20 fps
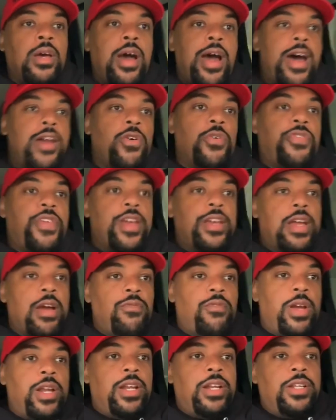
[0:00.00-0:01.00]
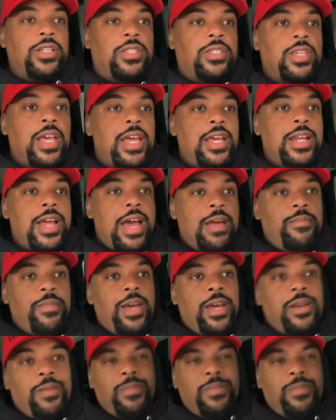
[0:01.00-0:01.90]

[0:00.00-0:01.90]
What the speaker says: I don't think I'm ready to say that, man.